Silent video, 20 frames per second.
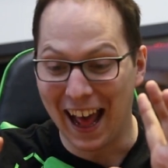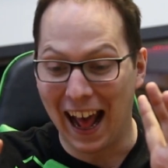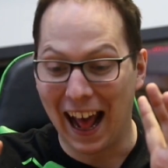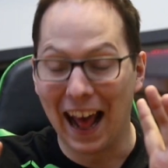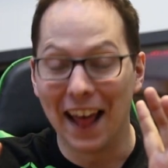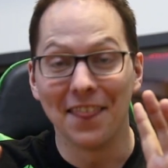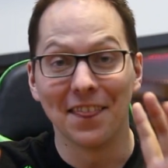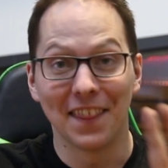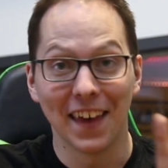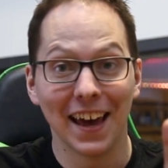
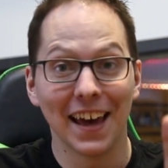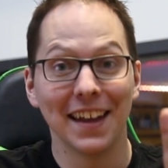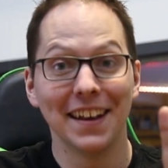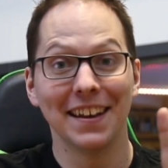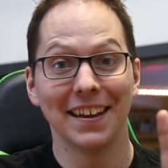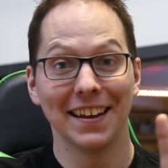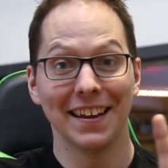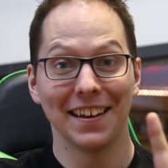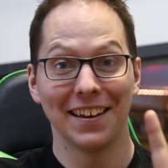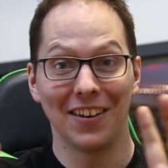And
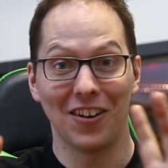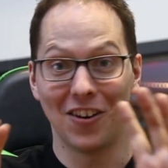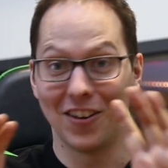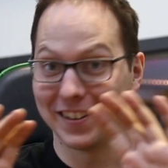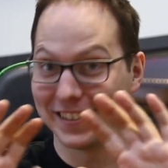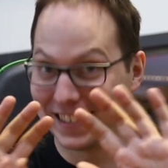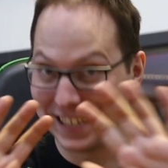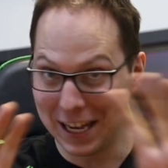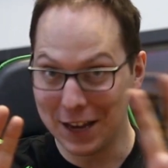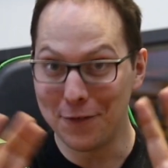then
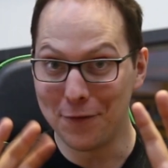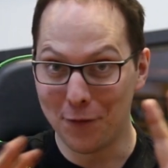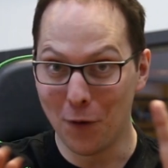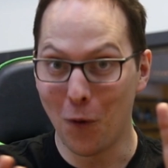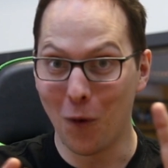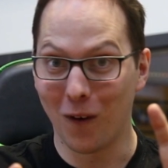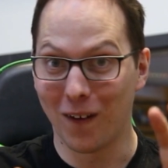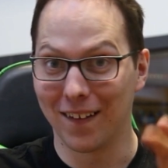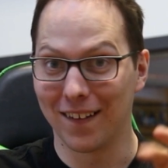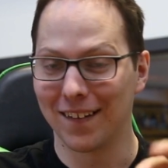on day
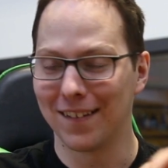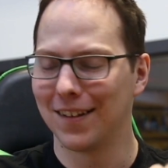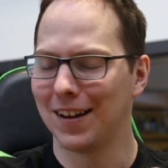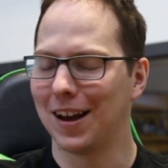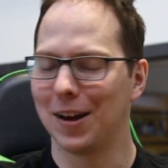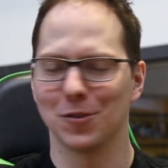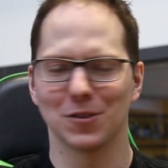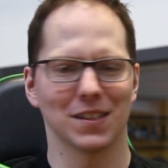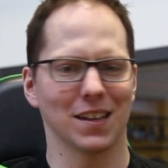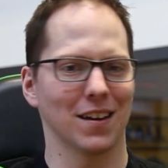4,
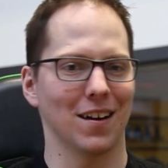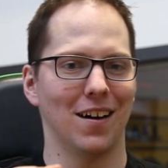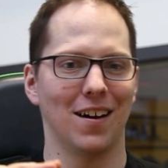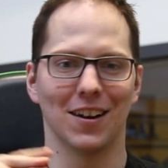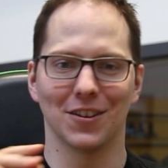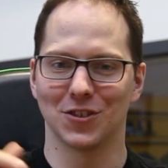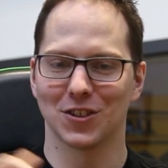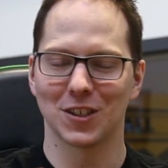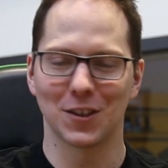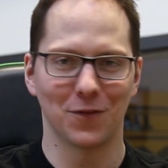I was like,
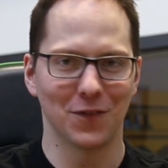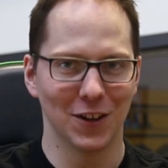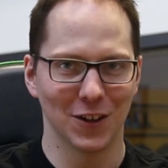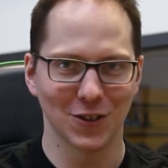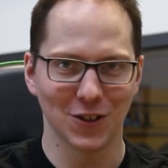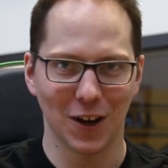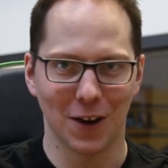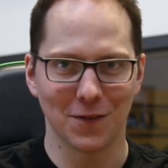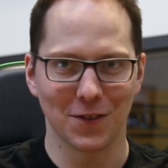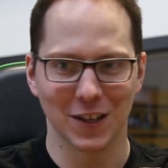just to
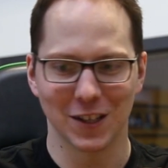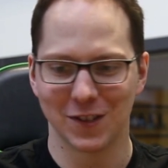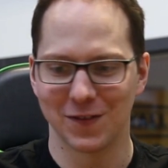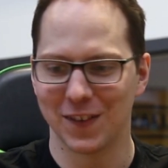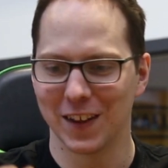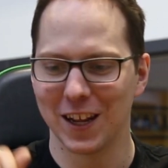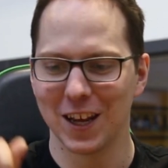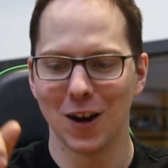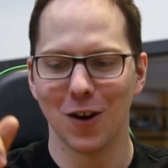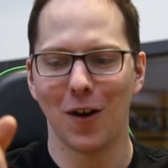finish off this
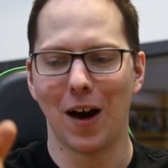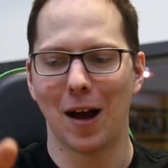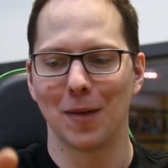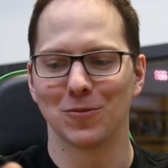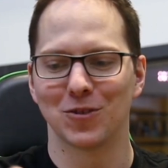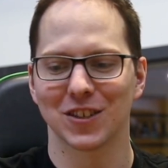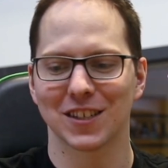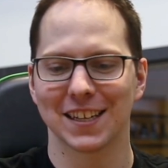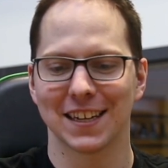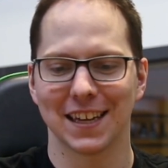video, I'm
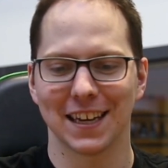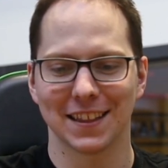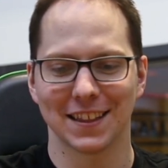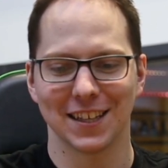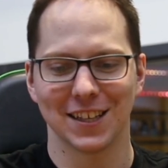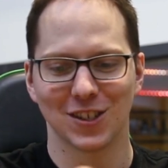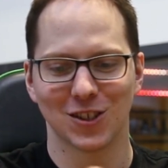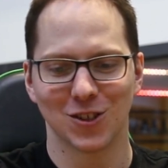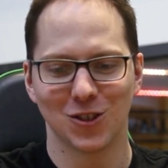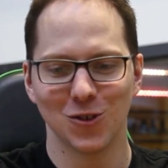just gonna get
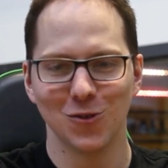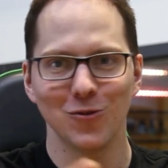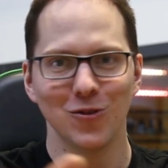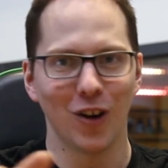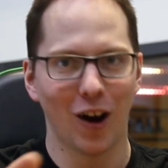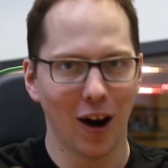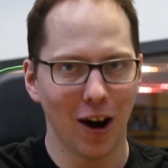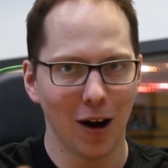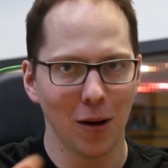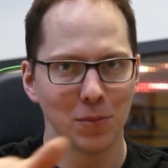these 2
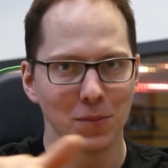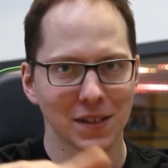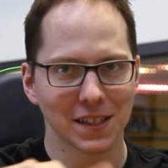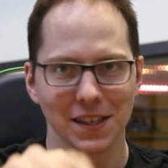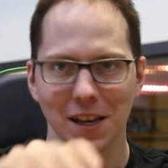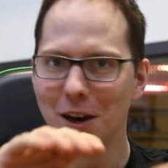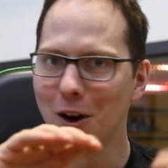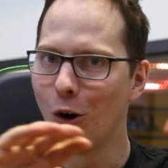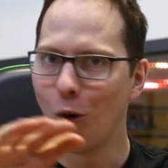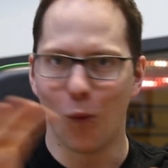
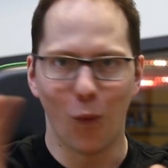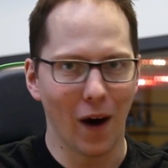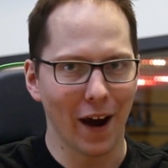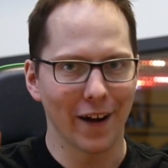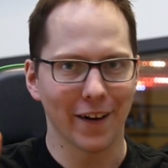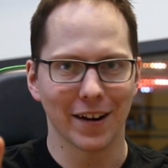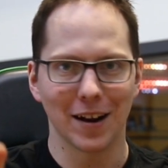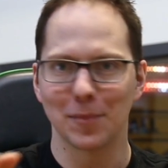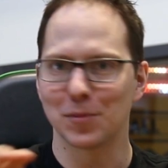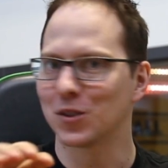knobs
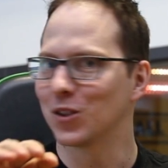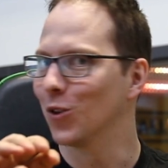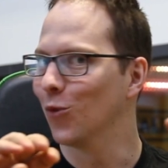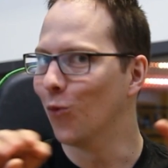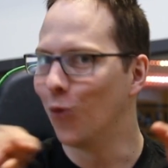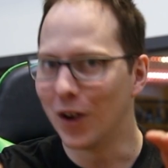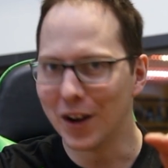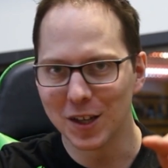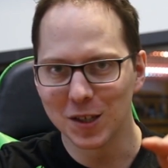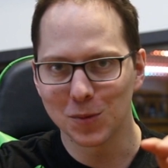wired up so
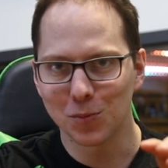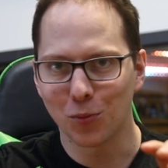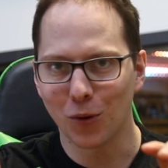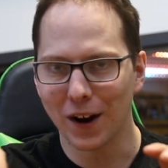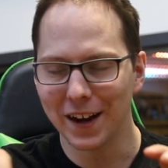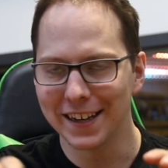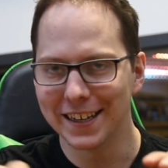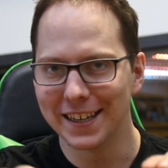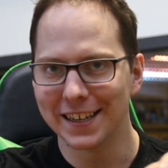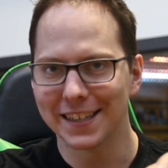that one is
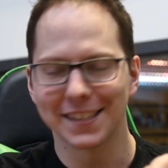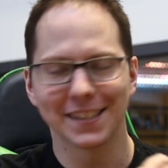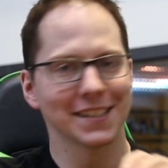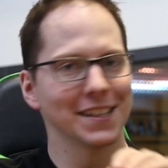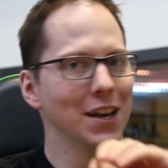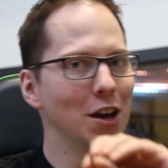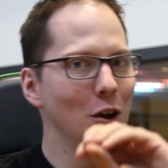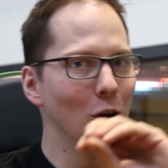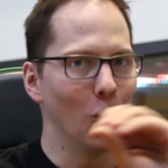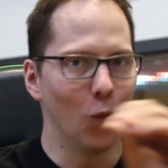
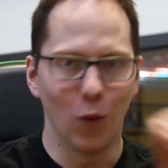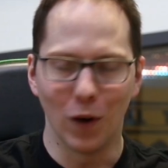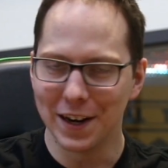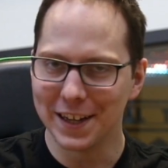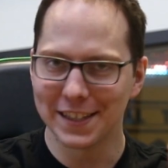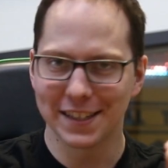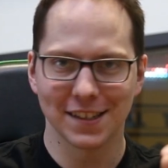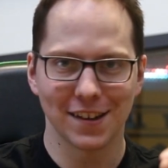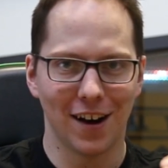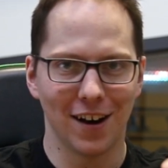brightness, one
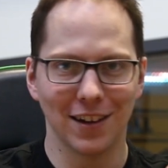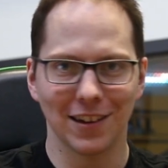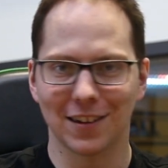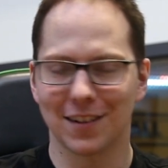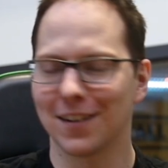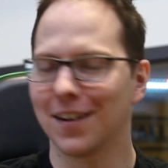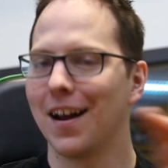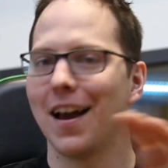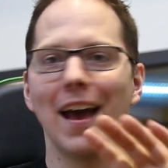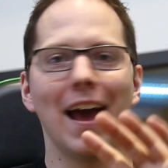is
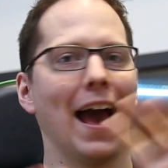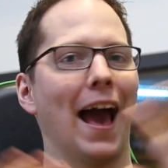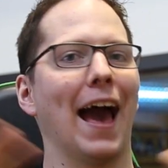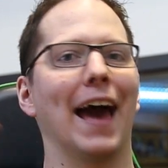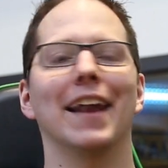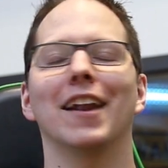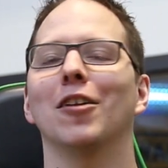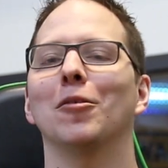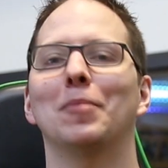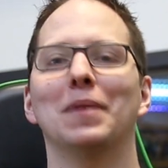color,
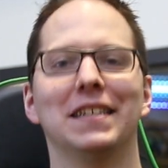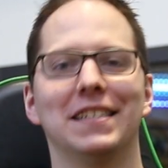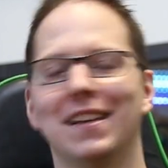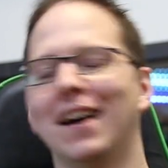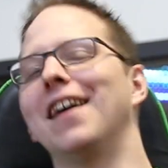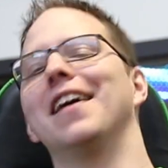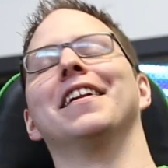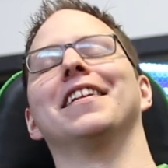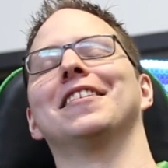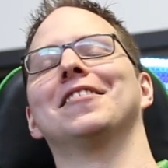and I'll be
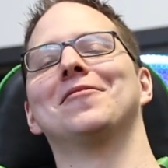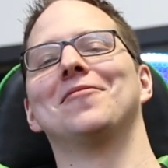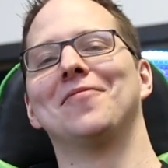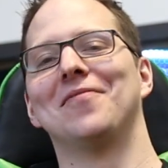done.